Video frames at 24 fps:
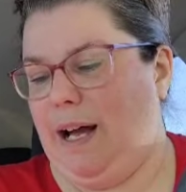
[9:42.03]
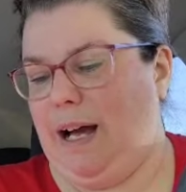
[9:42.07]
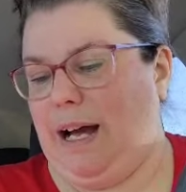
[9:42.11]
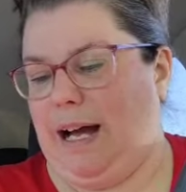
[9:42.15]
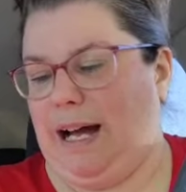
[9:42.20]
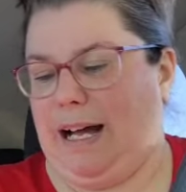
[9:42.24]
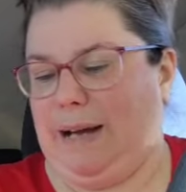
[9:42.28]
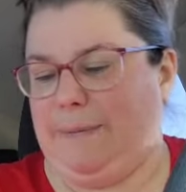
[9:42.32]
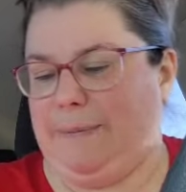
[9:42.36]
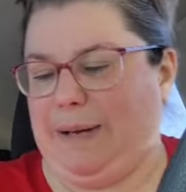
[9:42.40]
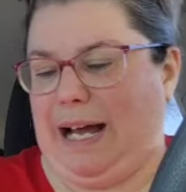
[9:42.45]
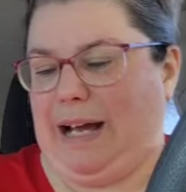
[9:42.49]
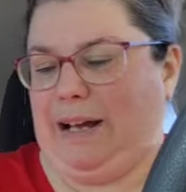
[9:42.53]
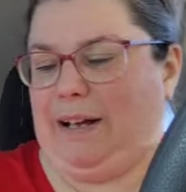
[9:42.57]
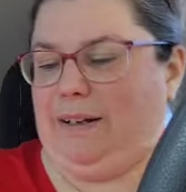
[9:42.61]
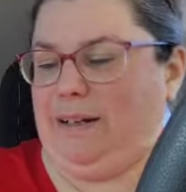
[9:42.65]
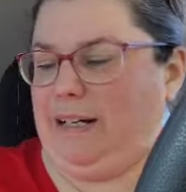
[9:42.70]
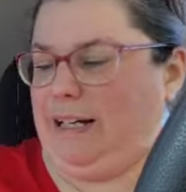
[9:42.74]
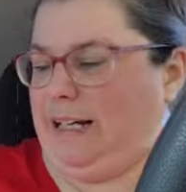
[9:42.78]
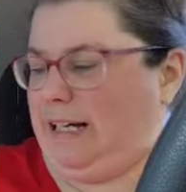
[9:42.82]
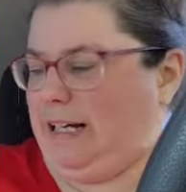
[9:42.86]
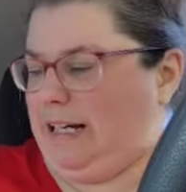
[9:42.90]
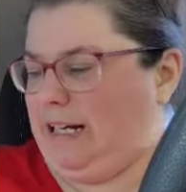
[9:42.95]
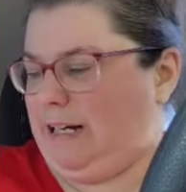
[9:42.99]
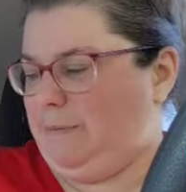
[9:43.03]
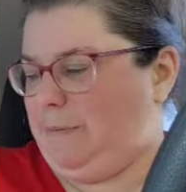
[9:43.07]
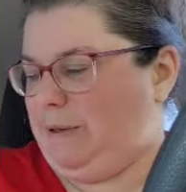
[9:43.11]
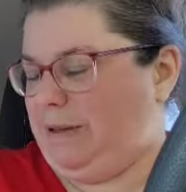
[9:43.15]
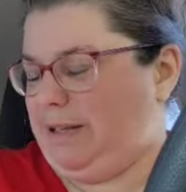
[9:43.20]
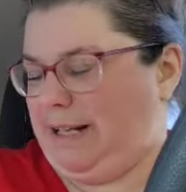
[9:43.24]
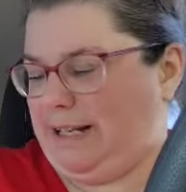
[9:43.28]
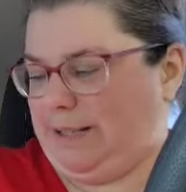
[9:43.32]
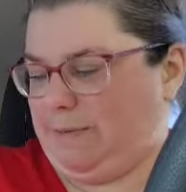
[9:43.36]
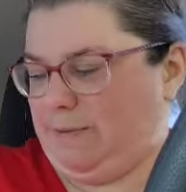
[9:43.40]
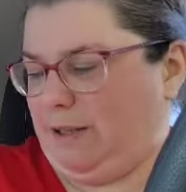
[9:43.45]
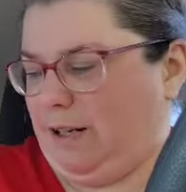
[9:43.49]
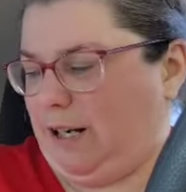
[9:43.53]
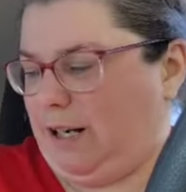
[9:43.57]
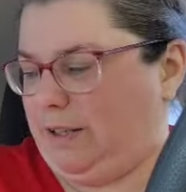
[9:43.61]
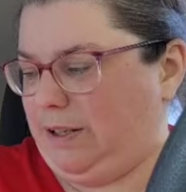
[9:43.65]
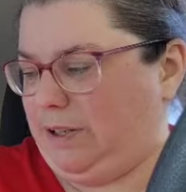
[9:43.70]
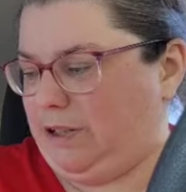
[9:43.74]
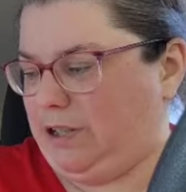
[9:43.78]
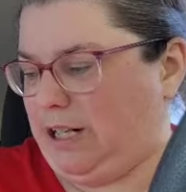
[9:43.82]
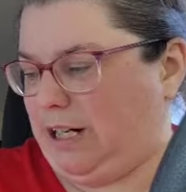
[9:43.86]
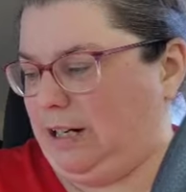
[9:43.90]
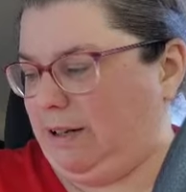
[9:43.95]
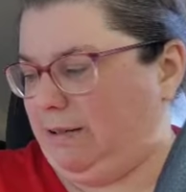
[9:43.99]
Um, yeah, um, these weren't on
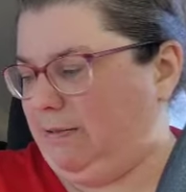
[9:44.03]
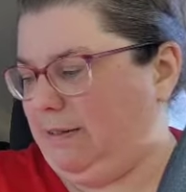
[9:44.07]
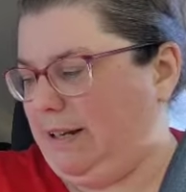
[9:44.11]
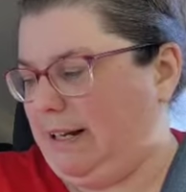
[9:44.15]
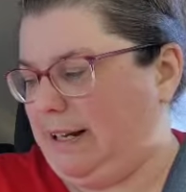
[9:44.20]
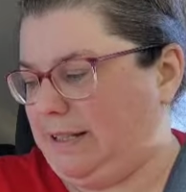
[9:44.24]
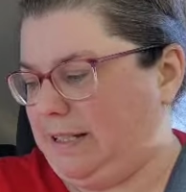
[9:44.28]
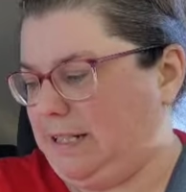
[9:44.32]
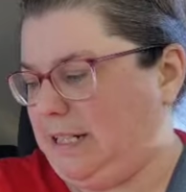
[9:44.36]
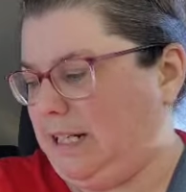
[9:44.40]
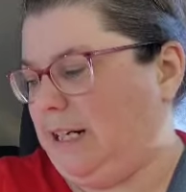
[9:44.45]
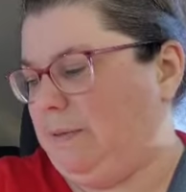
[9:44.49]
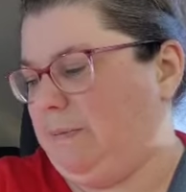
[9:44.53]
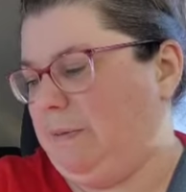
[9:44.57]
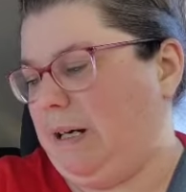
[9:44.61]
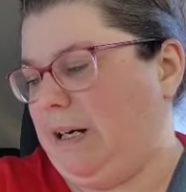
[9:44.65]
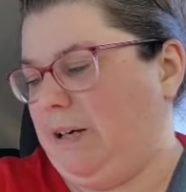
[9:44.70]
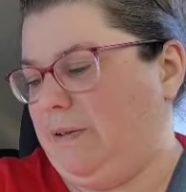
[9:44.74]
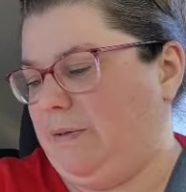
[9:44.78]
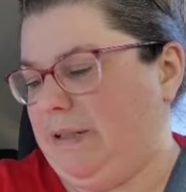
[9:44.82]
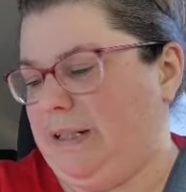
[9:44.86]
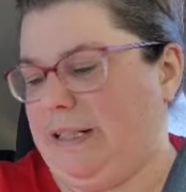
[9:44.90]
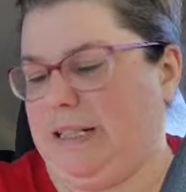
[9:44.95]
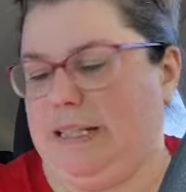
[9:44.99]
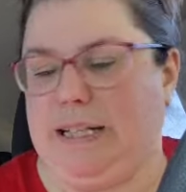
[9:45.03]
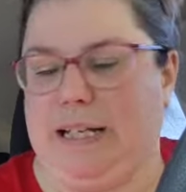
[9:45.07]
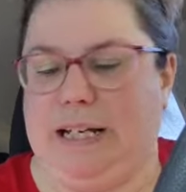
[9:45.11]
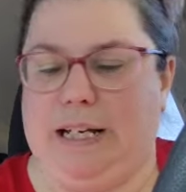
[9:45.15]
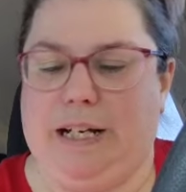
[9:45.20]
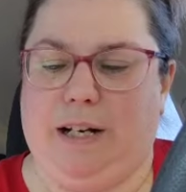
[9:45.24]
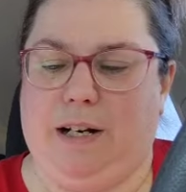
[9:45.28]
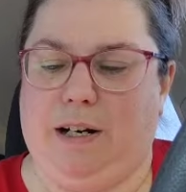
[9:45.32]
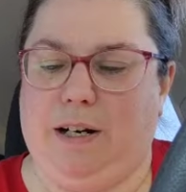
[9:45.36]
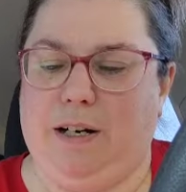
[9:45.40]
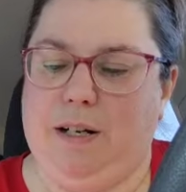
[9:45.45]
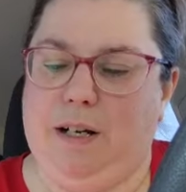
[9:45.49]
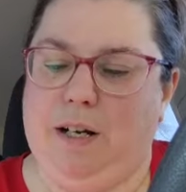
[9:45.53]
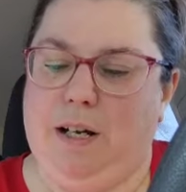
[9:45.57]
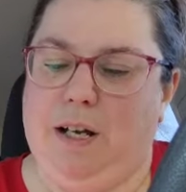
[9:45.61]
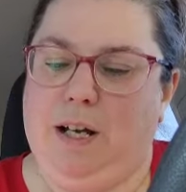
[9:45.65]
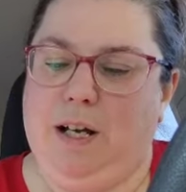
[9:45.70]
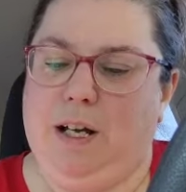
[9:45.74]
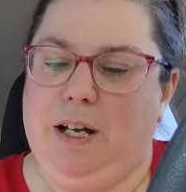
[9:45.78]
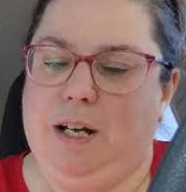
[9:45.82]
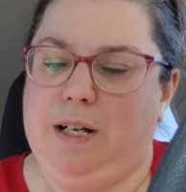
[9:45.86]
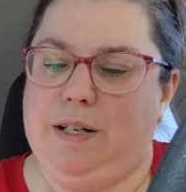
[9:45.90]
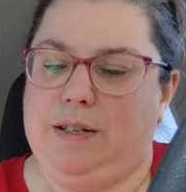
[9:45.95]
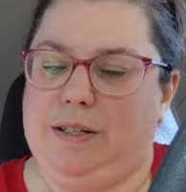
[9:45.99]
the shelf last time I was there,
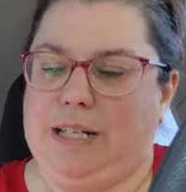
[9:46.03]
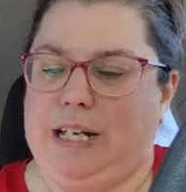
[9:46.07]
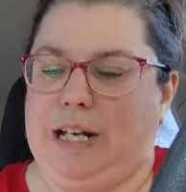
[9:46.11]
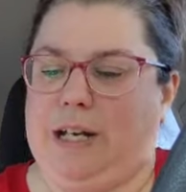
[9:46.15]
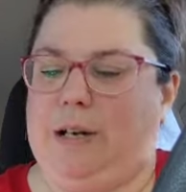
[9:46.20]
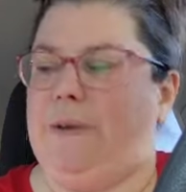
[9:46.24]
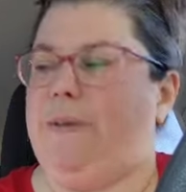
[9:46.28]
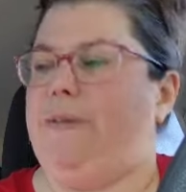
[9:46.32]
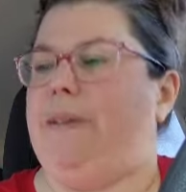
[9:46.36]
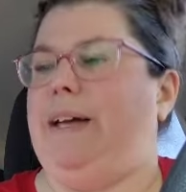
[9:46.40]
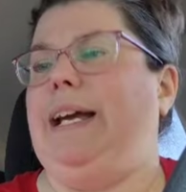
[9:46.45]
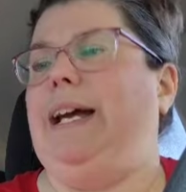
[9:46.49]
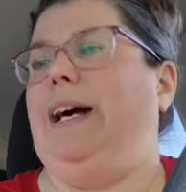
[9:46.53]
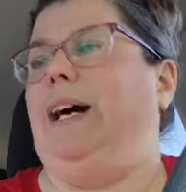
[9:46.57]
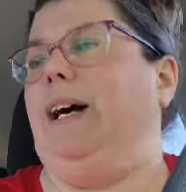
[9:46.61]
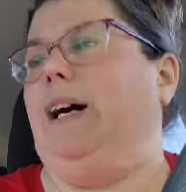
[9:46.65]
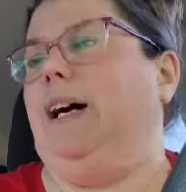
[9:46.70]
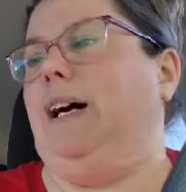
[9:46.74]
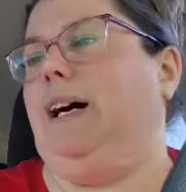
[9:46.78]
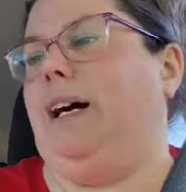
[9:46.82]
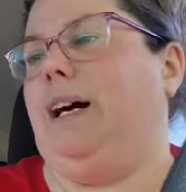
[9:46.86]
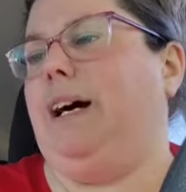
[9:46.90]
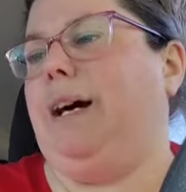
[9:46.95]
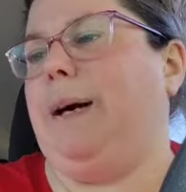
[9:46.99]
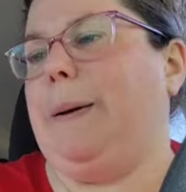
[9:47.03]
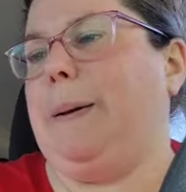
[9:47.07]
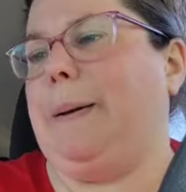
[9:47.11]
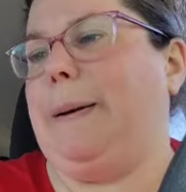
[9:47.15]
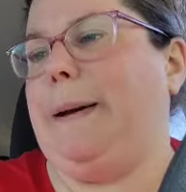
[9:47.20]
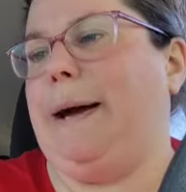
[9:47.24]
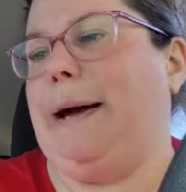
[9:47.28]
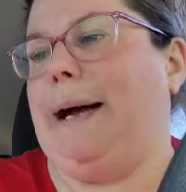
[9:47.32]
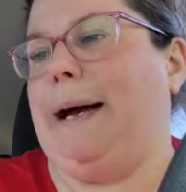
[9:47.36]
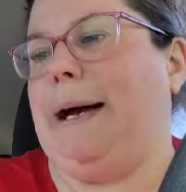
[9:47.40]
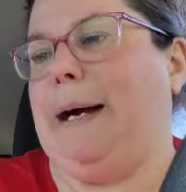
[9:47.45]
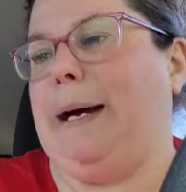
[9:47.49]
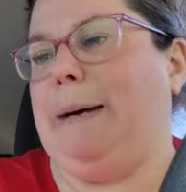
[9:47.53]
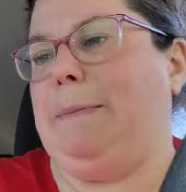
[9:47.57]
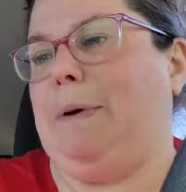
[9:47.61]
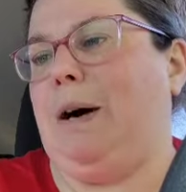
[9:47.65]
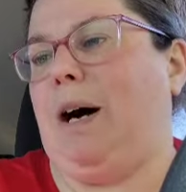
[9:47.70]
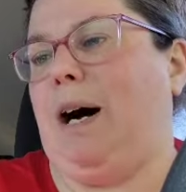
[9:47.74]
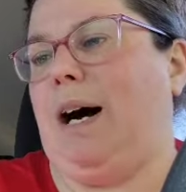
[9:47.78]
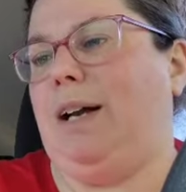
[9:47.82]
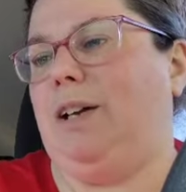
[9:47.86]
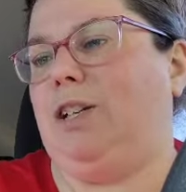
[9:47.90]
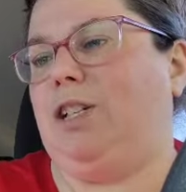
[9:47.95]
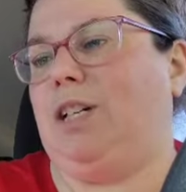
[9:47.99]
so they are um,
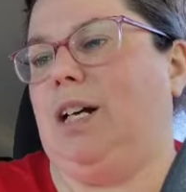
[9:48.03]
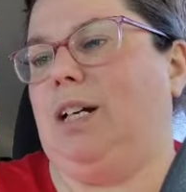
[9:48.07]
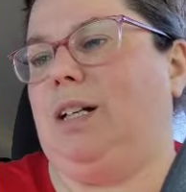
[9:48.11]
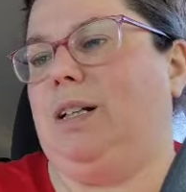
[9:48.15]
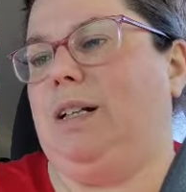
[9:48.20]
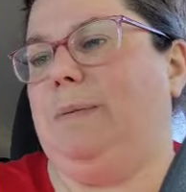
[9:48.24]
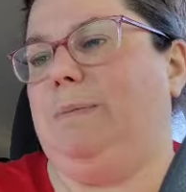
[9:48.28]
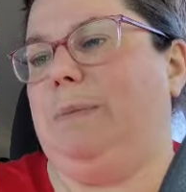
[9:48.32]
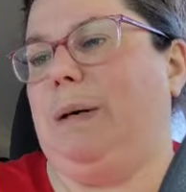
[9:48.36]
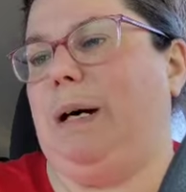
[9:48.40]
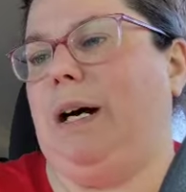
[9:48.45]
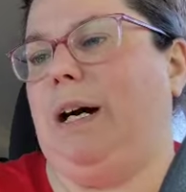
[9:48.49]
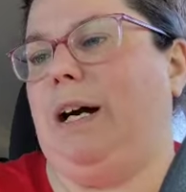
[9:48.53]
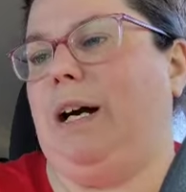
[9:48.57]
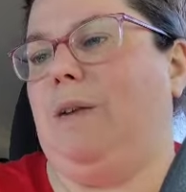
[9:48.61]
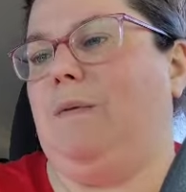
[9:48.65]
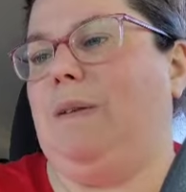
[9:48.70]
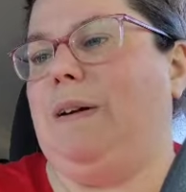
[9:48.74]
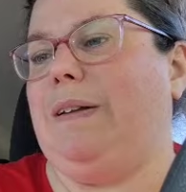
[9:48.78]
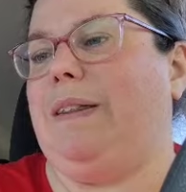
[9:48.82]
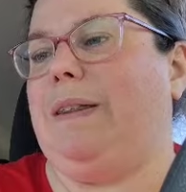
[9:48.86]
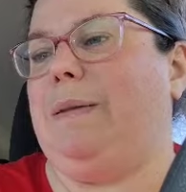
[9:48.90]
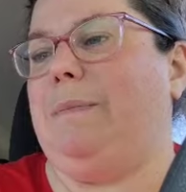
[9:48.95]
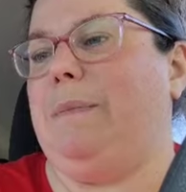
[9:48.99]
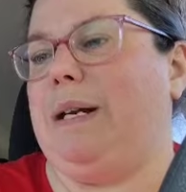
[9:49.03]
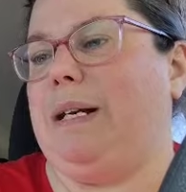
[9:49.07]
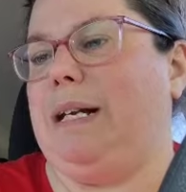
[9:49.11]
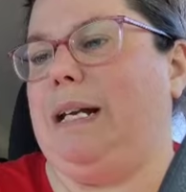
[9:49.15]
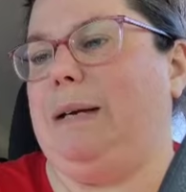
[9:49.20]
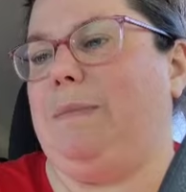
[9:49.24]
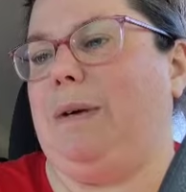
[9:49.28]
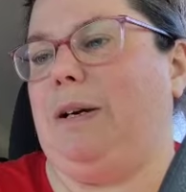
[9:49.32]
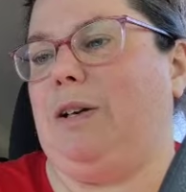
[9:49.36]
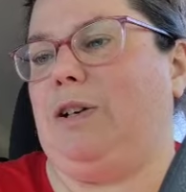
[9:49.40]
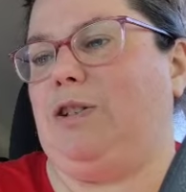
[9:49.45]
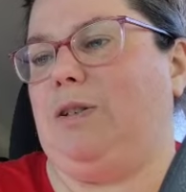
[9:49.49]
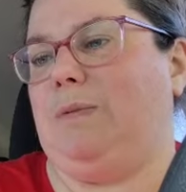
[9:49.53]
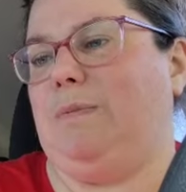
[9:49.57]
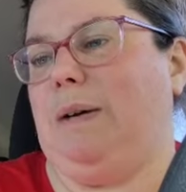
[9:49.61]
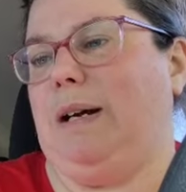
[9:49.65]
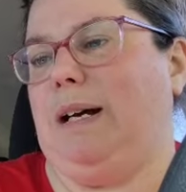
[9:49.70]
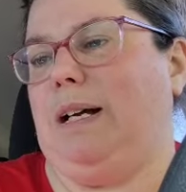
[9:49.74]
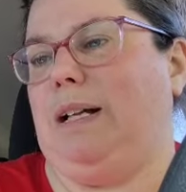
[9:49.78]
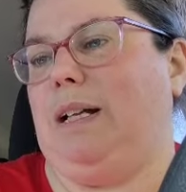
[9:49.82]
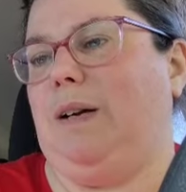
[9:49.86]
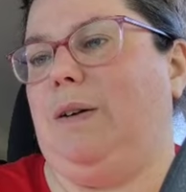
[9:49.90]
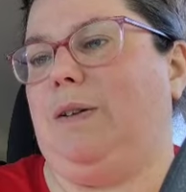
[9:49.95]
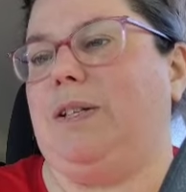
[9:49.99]
hot chocolate bar with mini
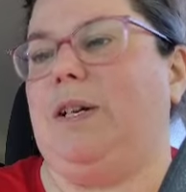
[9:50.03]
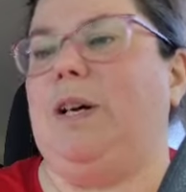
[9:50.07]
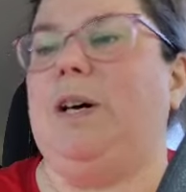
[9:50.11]
marshmallows.